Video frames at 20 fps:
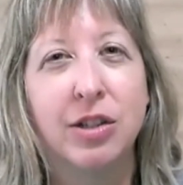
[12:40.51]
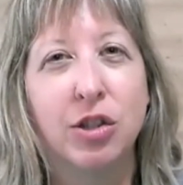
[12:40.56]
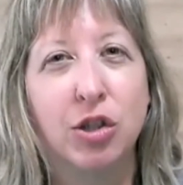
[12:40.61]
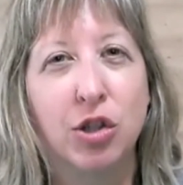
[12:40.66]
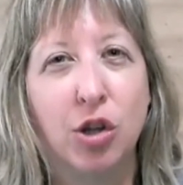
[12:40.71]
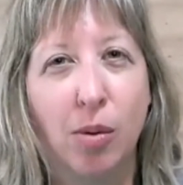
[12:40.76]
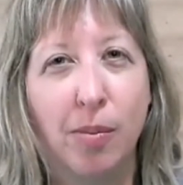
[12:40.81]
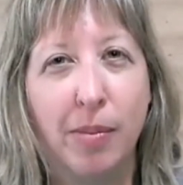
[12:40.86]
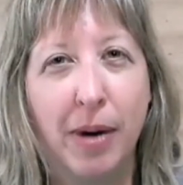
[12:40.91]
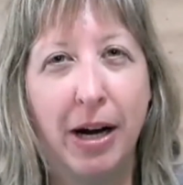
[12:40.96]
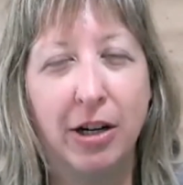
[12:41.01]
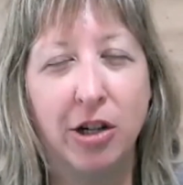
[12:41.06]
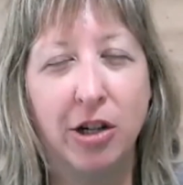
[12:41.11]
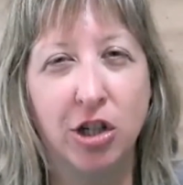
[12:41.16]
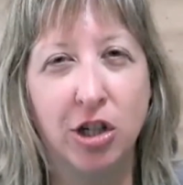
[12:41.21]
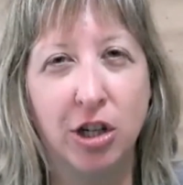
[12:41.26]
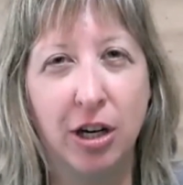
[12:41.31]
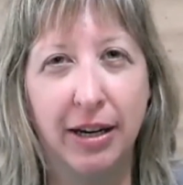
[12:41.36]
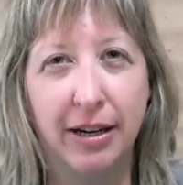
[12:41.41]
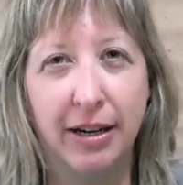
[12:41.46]
so
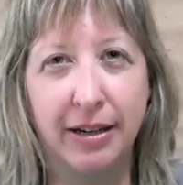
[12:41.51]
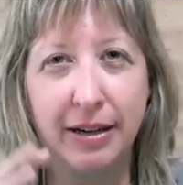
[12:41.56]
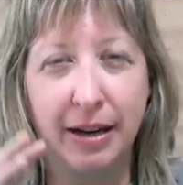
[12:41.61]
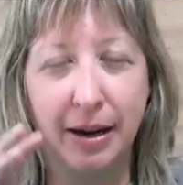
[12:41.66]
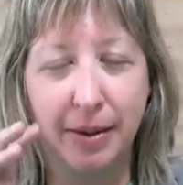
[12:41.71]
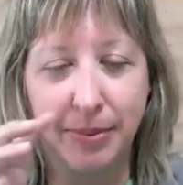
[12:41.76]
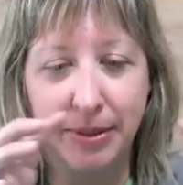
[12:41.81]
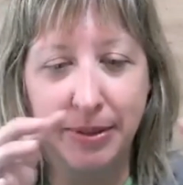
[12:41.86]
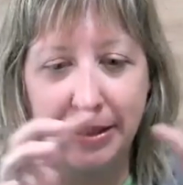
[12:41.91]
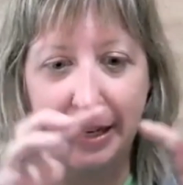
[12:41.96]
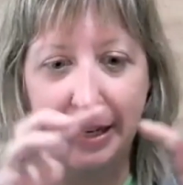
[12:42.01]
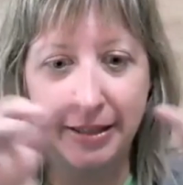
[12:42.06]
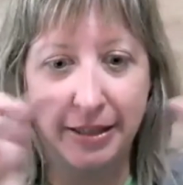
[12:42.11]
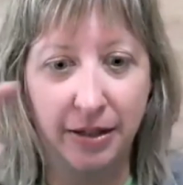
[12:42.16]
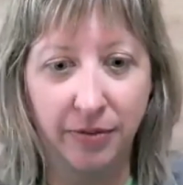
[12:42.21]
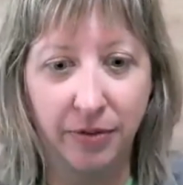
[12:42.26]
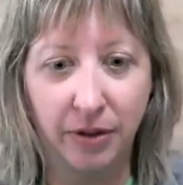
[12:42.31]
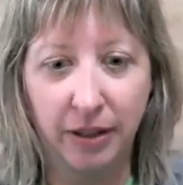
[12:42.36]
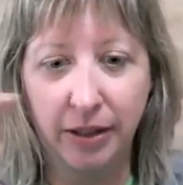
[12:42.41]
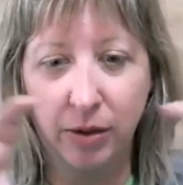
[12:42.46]
much and
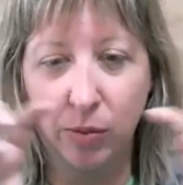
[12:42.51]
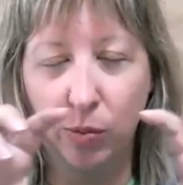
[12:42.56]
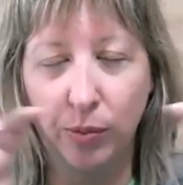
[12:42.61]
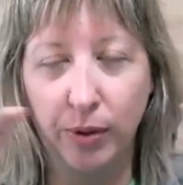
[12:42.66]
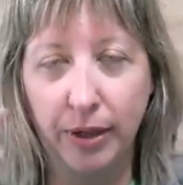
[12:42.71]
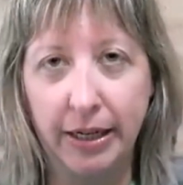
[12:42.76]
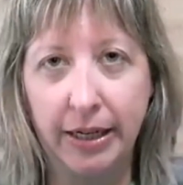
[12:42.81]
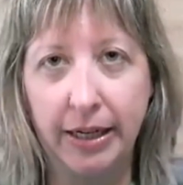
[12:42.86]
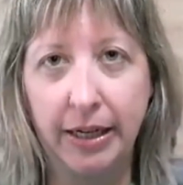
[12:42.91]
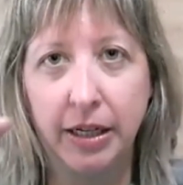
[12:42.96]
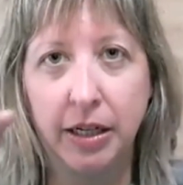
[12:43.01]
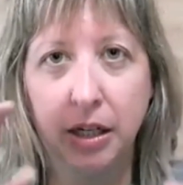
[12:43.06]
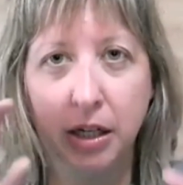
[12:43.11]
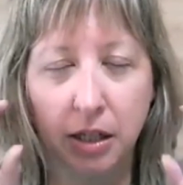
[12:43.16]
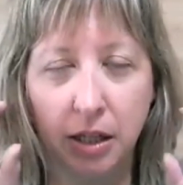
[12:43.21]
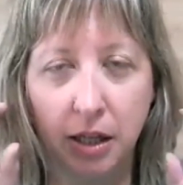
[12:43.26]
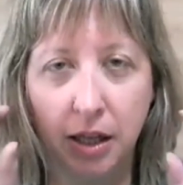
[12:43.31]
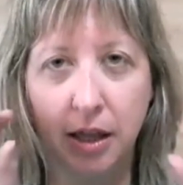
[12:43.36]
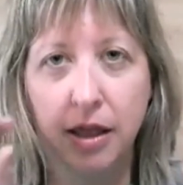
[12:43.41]
obsessively read